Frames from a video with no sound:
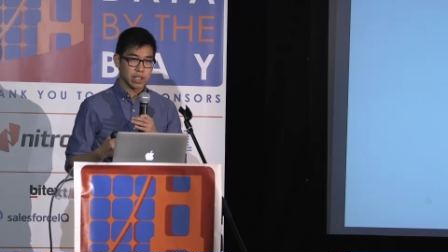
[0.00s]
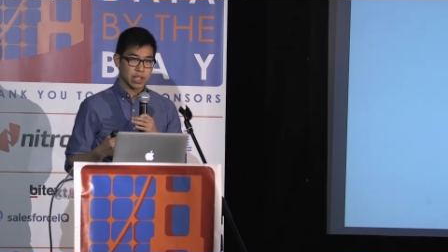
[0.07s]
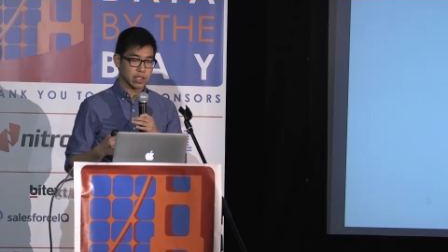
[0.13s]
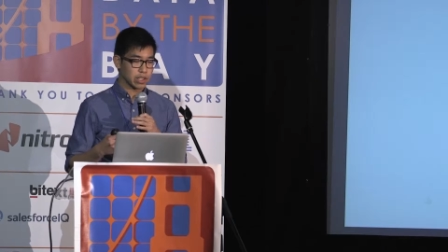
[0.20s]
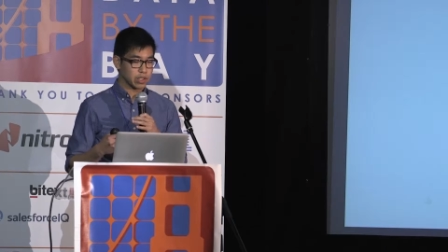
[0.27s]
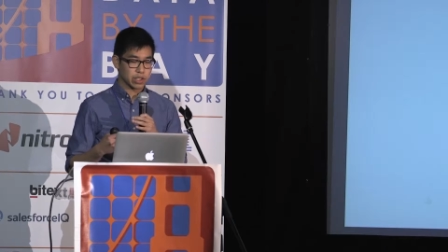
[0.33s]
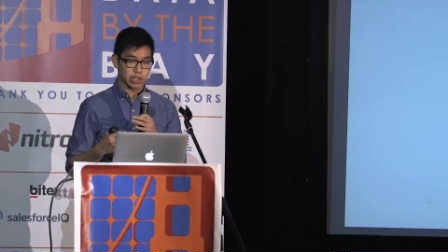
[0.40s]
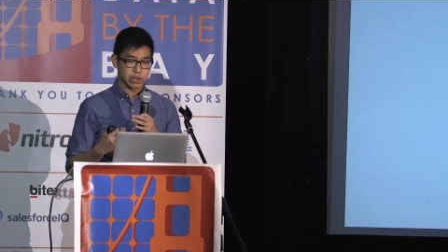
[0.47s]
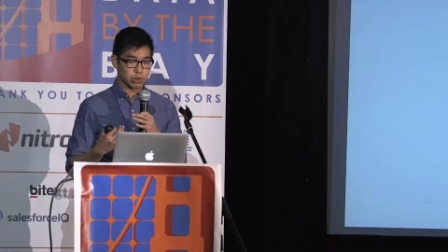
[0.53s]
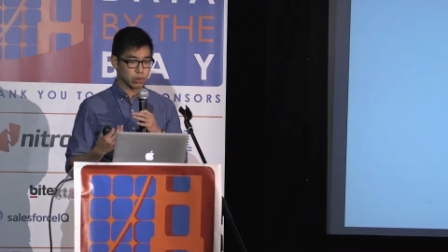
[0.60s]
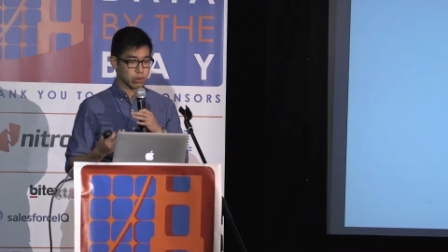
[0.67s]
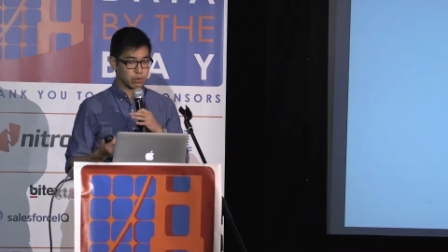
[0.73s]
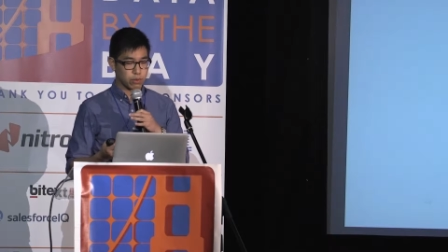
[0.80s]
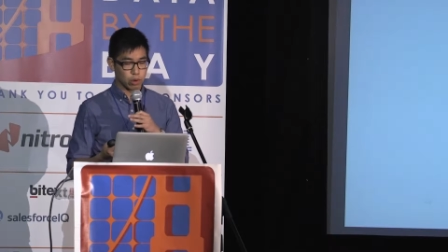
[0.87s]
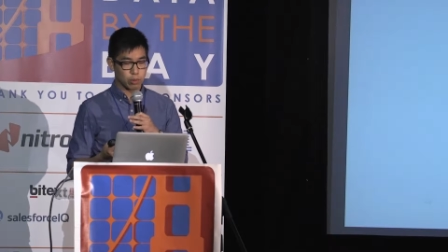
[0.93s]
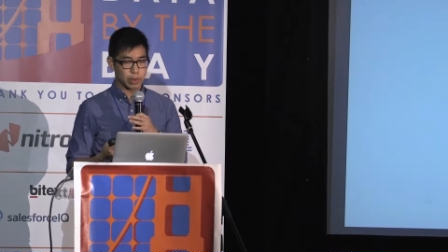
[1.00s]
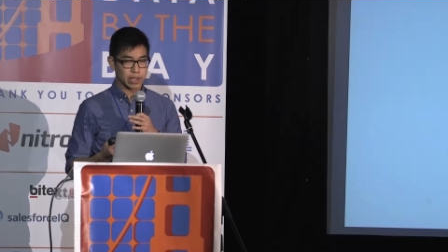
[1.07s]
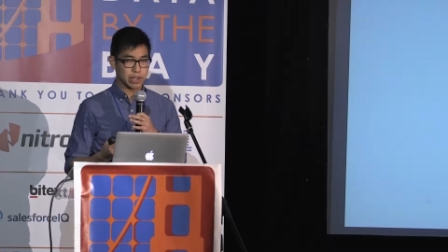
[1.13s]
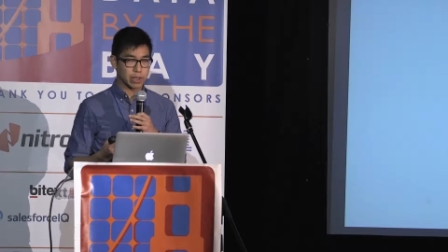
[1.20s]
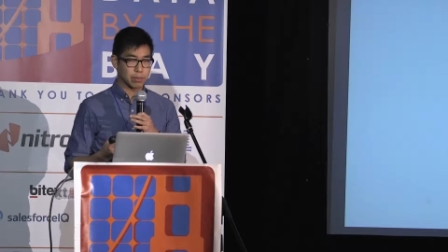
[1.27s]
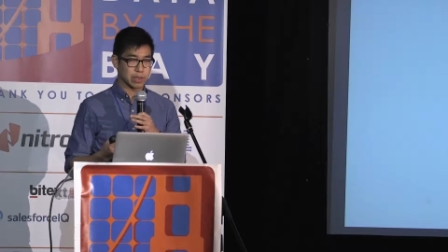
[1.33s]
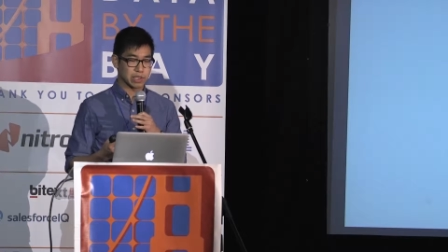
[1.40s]
and then you can sort of
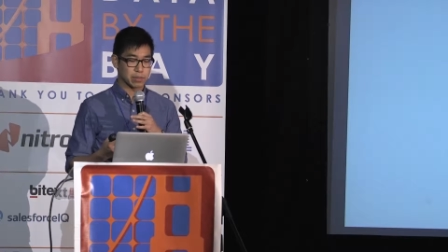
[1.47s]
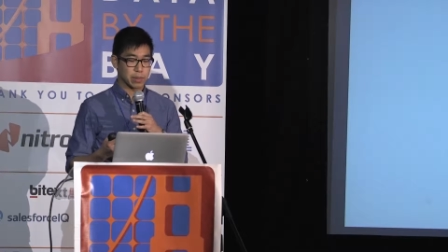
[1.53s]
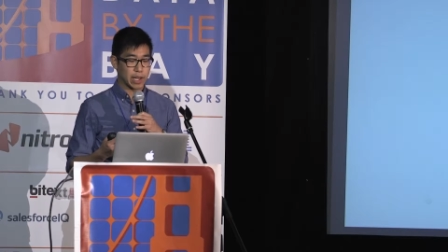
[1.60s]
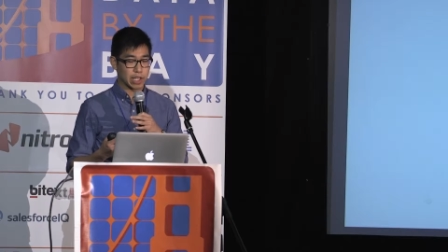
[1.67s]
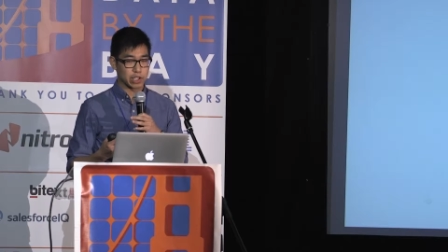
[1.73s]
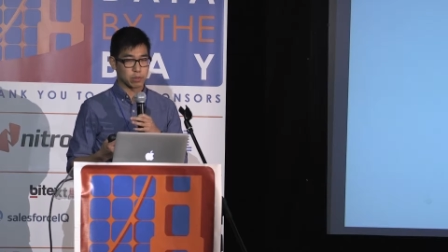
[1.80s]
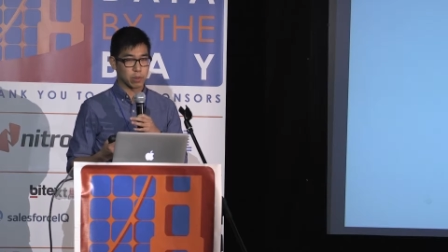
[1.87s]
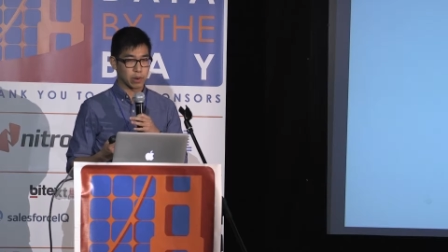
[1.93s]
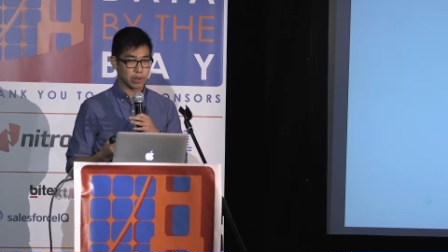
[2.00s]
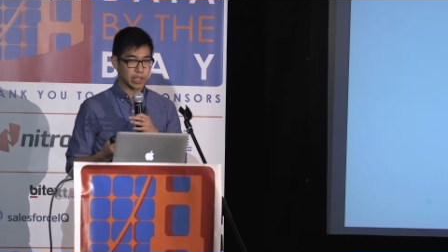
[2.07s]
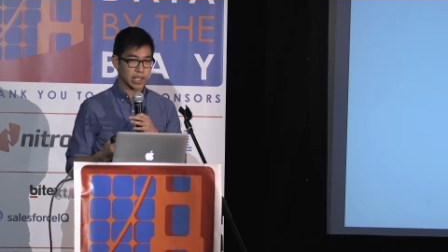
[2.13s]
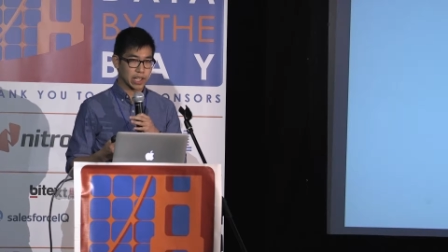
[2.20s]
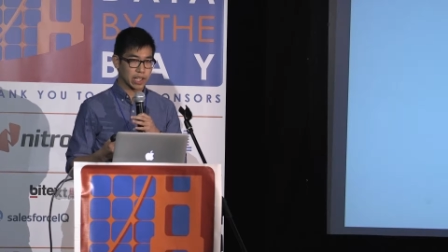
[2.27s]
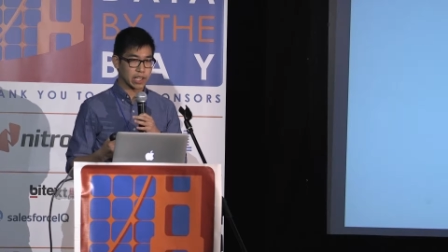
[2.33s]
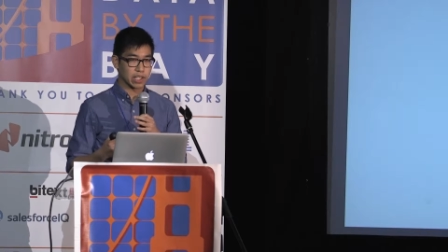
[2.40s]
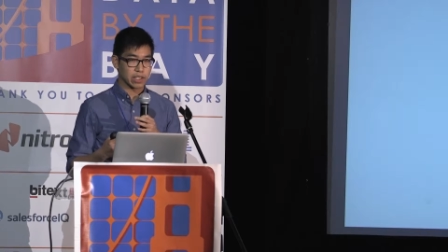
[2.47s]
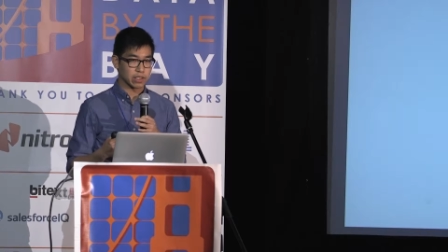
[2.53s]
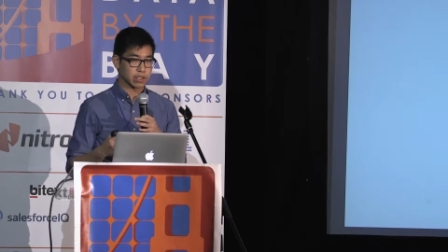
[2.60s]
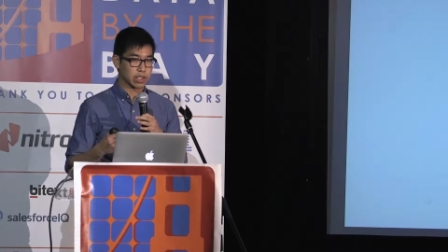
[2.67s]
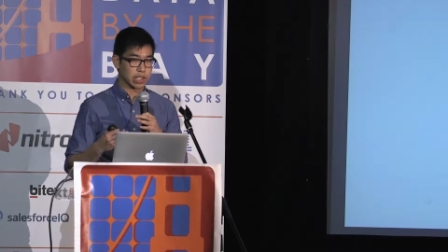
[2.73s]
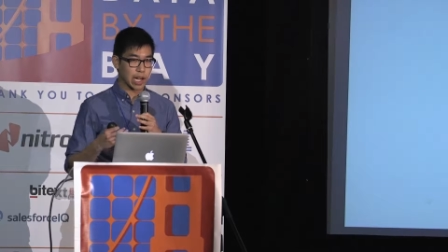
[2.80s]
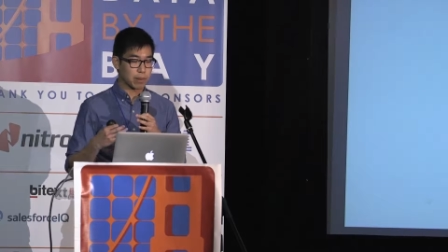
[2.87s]
format them as Apache Parquet, and
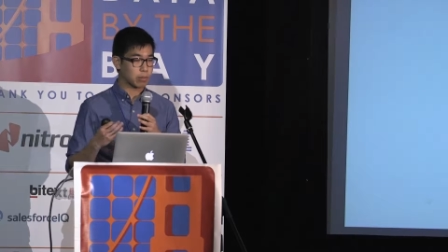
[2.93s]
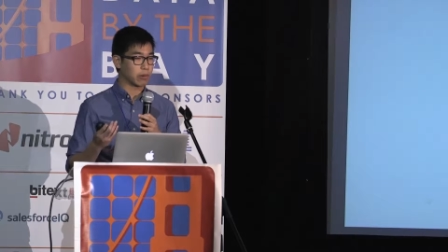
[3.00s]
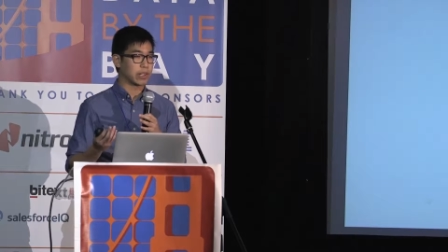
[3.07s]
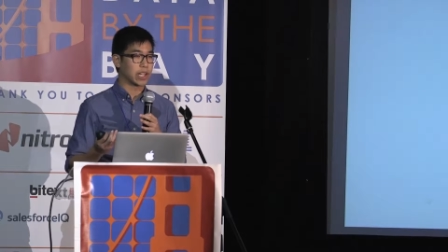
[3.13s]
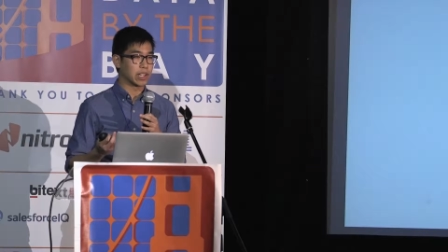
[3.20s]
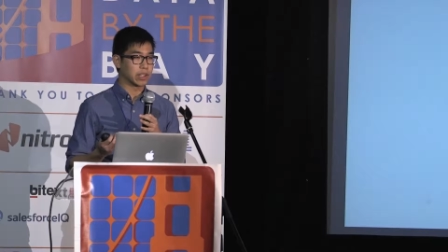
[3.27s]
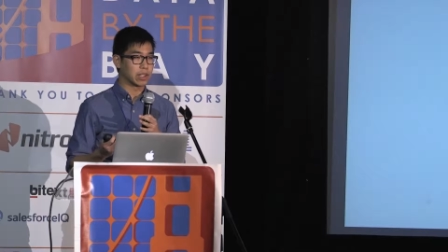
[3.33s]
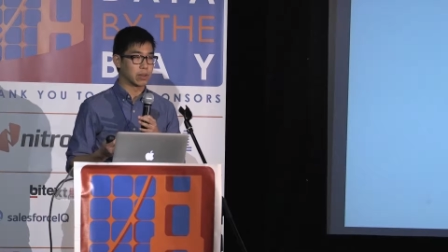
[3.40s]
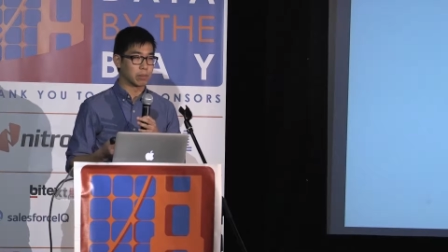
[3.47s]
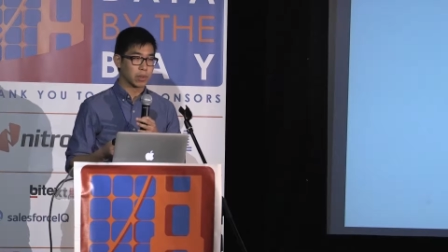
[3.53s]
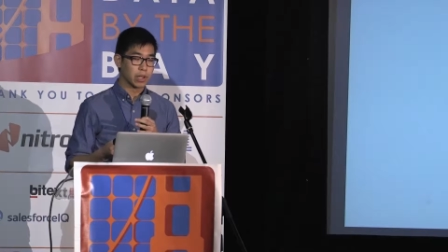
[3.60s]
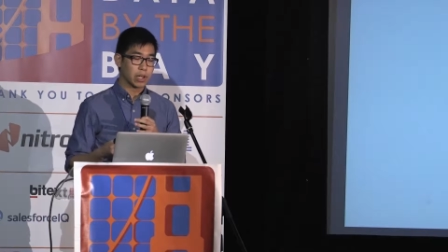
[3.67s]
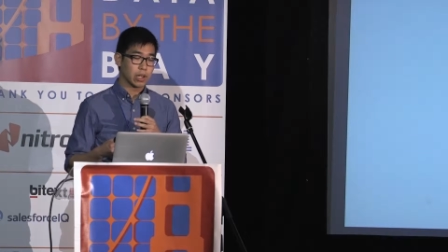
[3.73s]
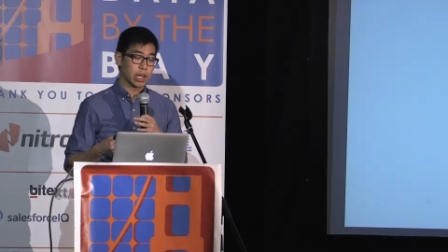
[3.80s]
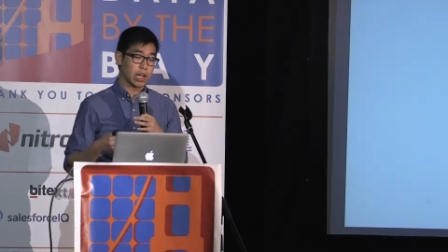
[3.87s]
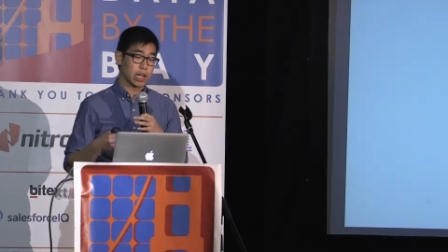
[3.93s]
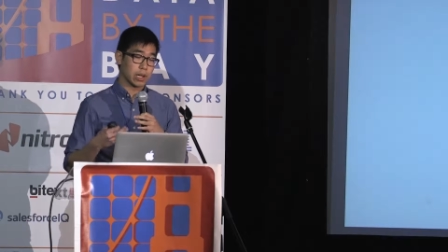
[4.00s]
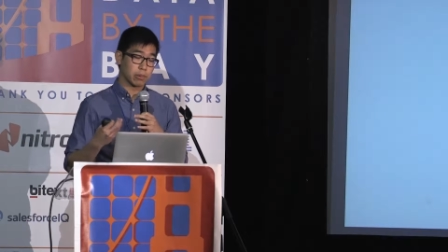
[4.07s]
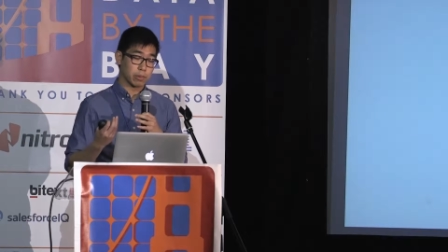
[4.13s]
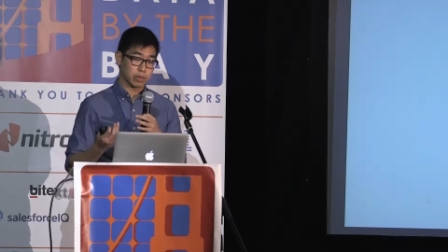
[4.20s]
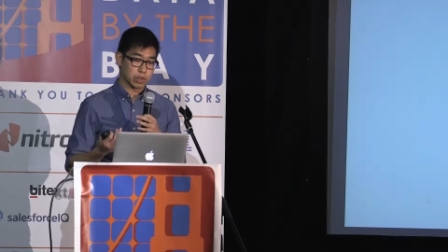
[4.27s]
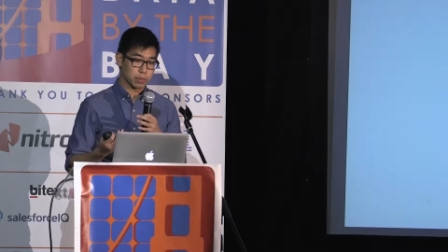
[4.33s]
you can operate on them
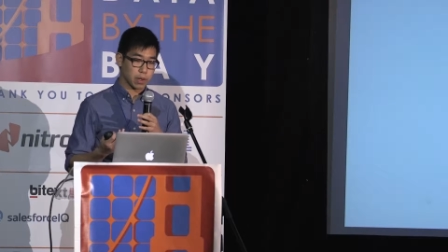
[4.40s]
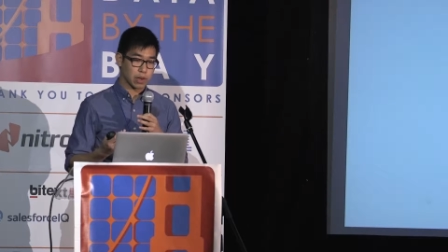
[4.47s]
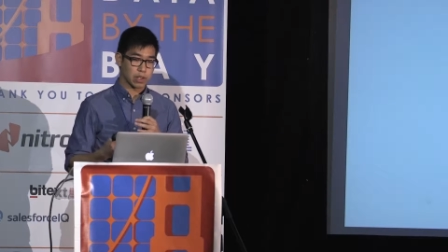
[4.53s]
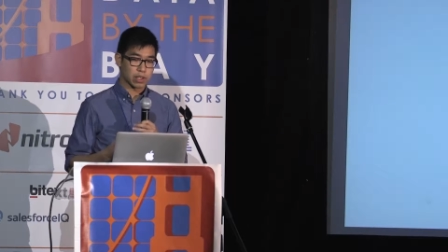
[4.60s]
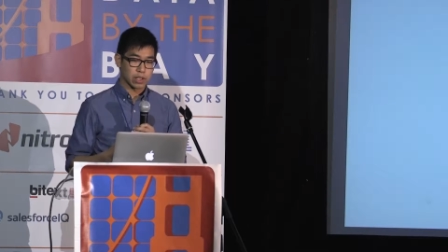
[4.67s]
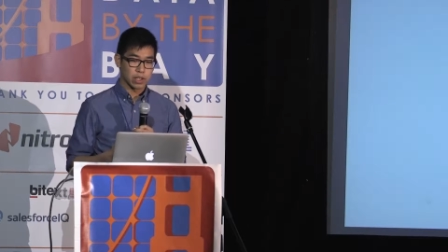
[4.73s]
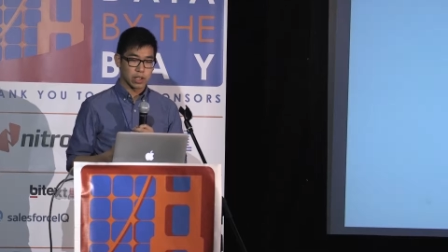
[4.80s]
uh, with Spark.